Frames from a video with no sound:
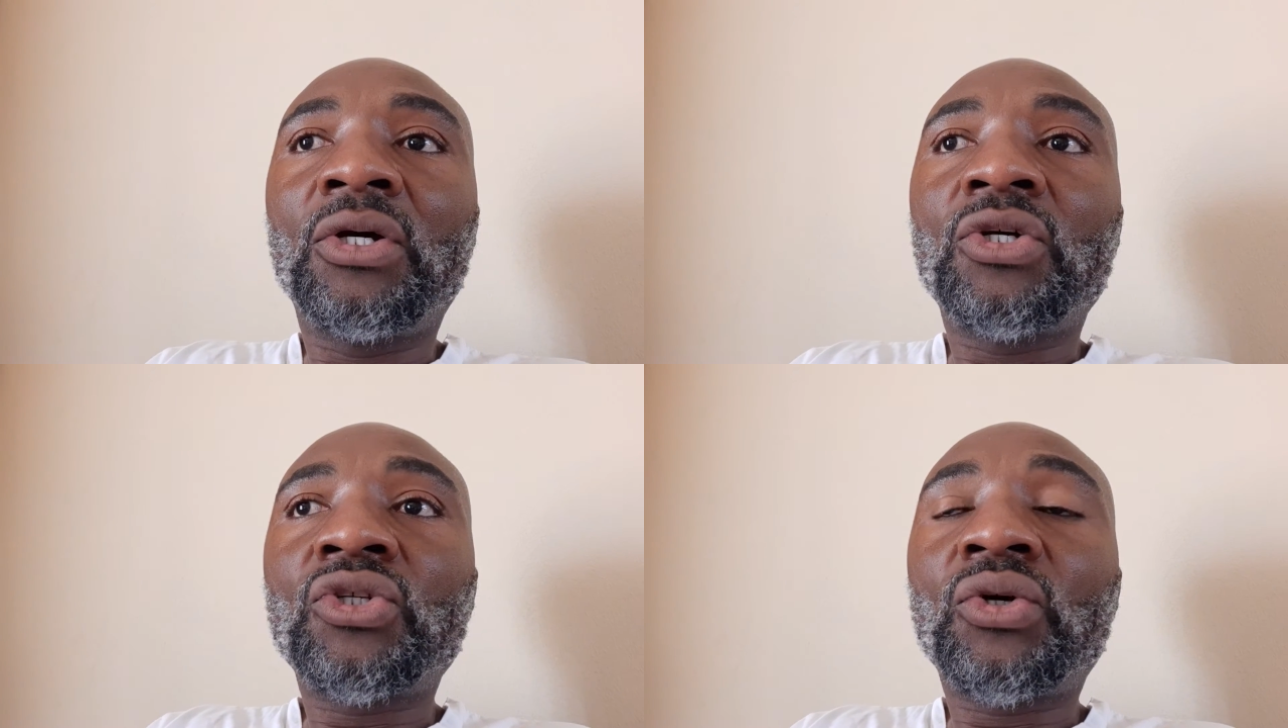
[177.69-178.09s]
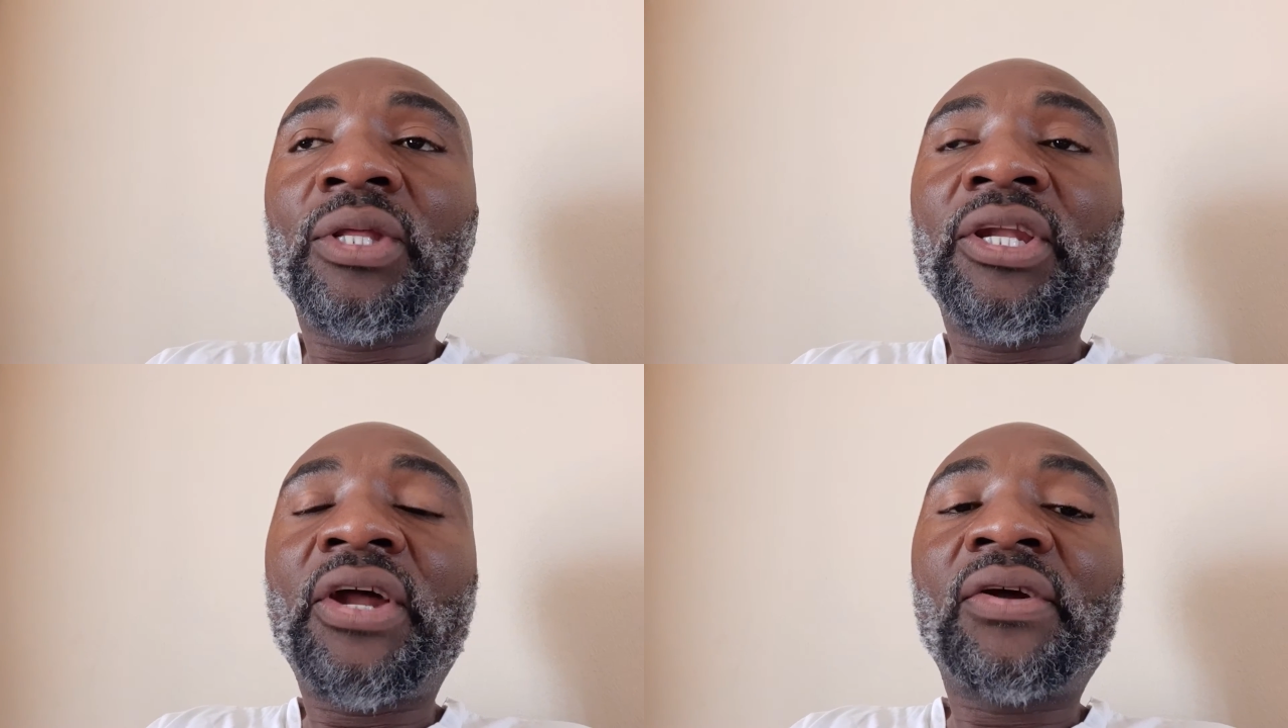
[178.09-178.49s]
So
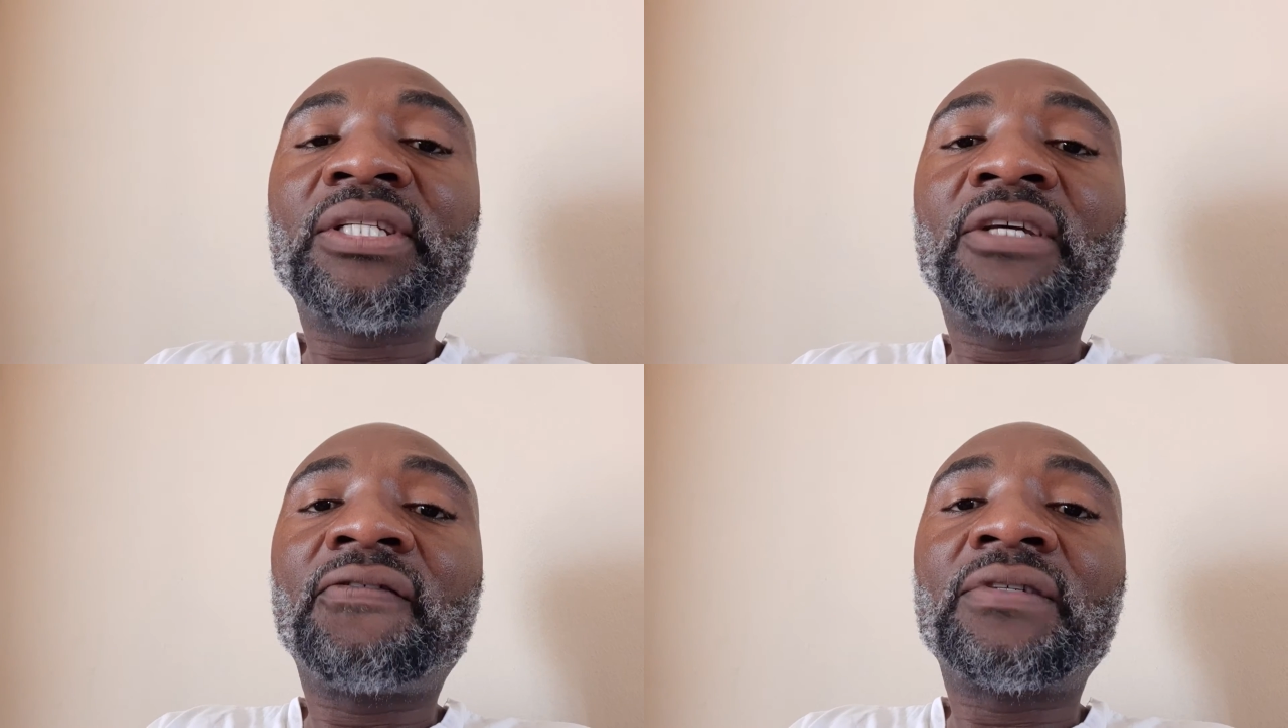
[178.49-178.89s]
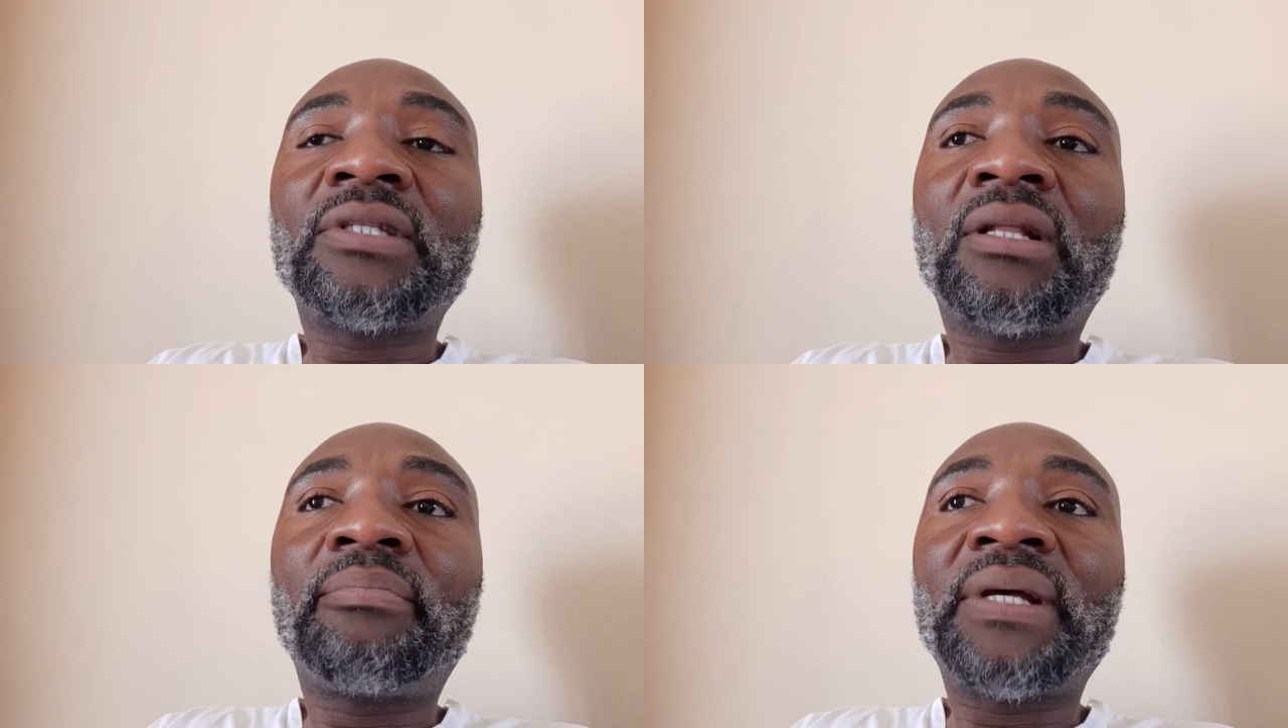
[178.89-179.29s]
the narrative is
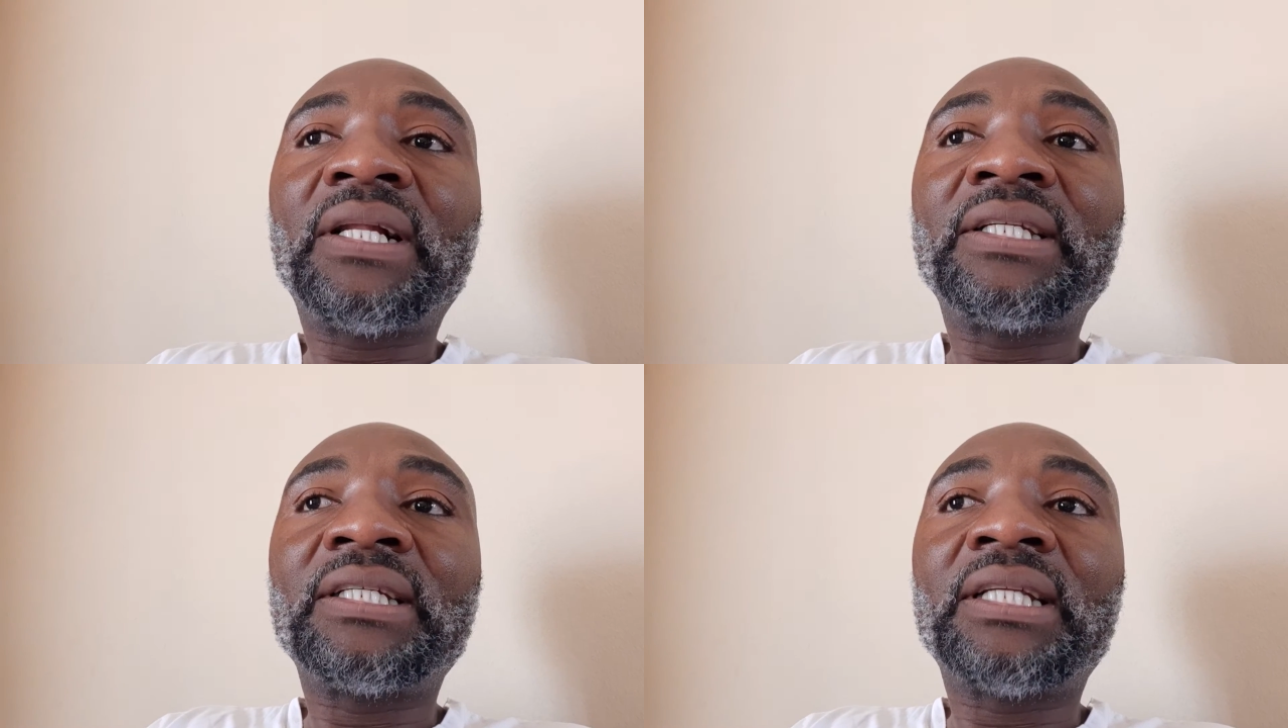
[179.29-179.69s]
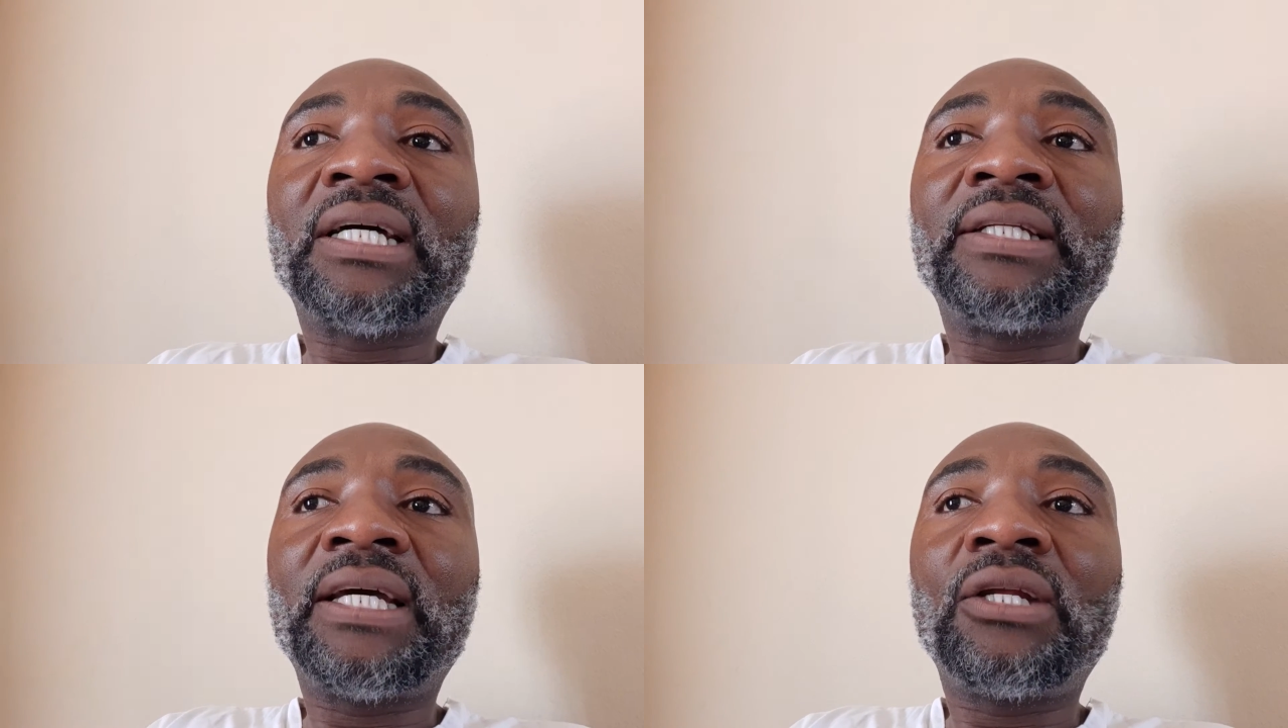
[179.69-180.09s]
still building
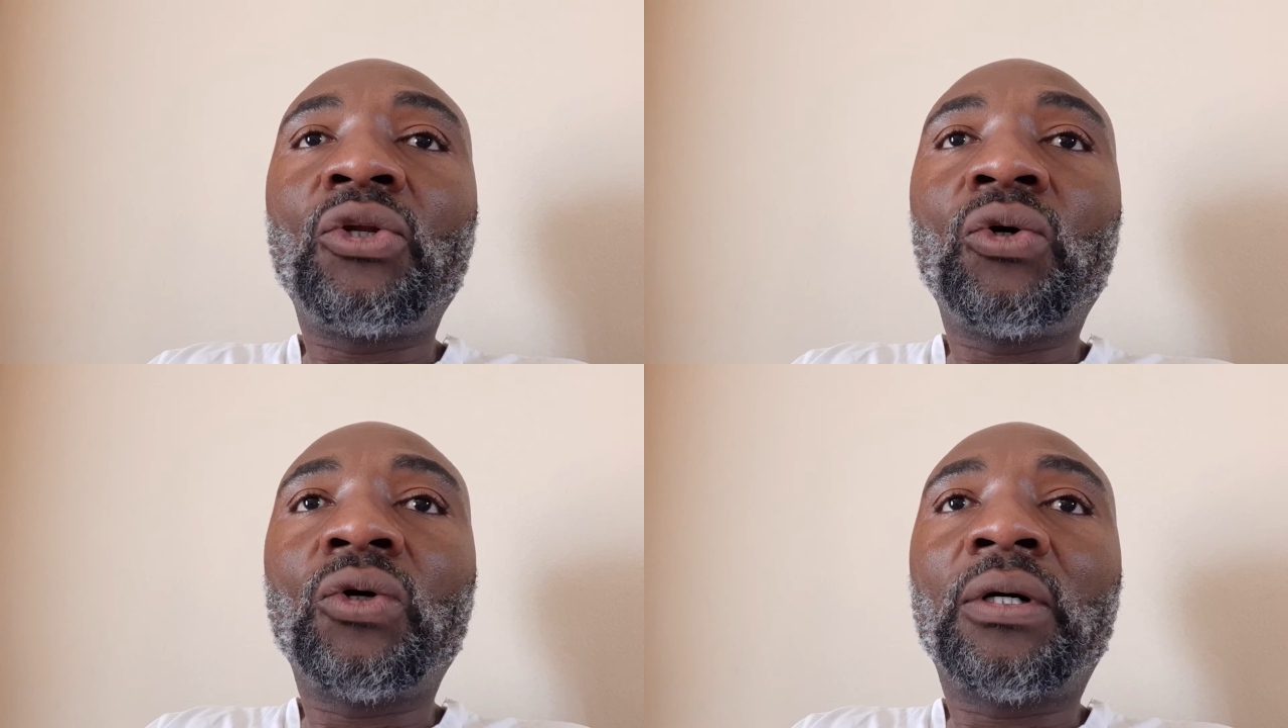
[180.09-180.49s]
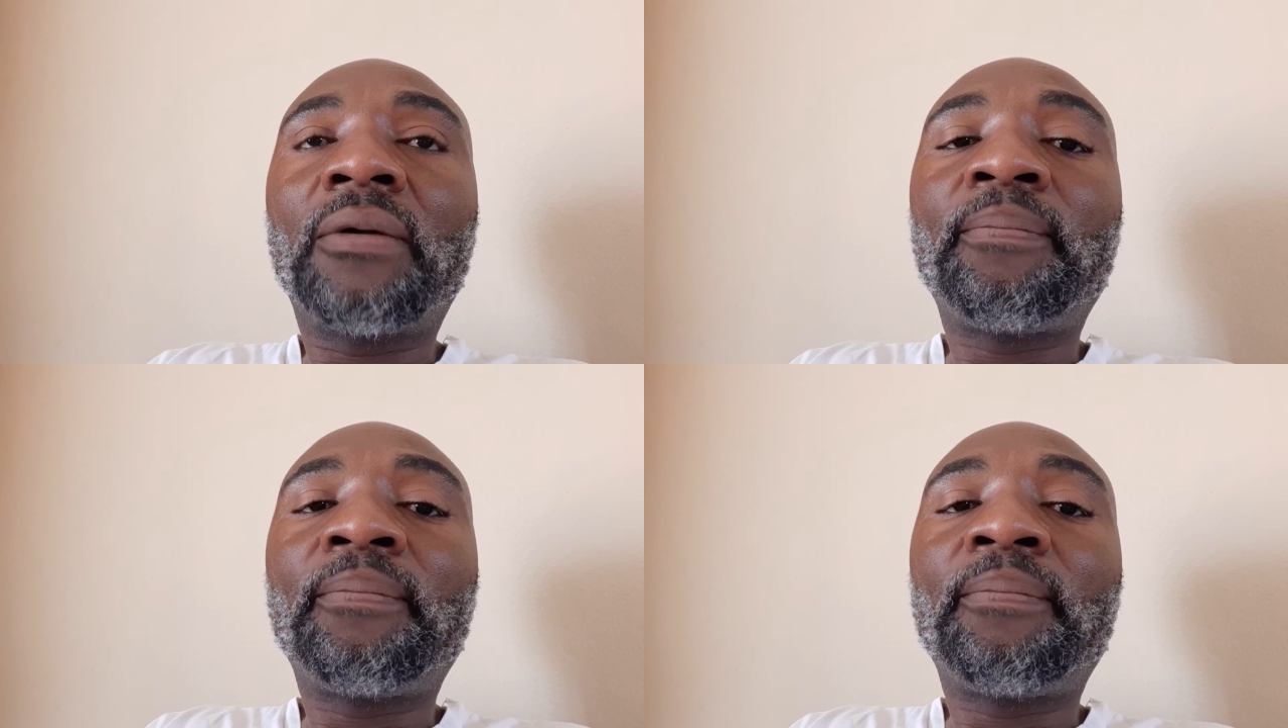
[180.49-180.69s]
that, hey, look,